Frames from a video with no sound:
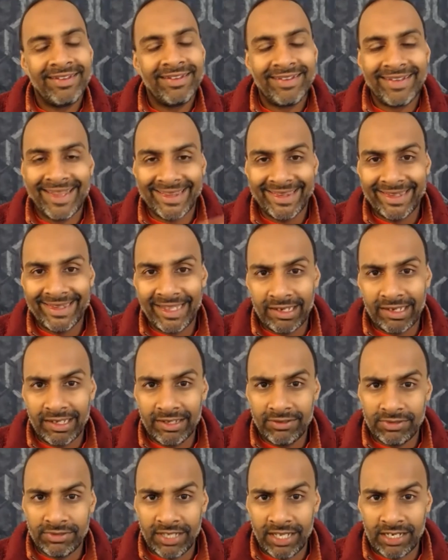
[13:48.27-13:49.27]
That's it.
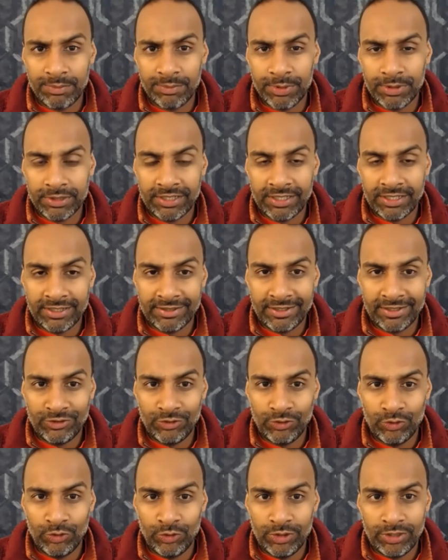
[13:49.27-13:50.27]
If senapati said you
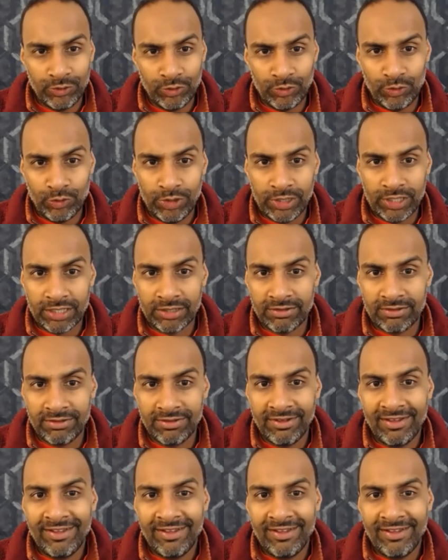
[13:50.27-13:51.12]
do this, you do this.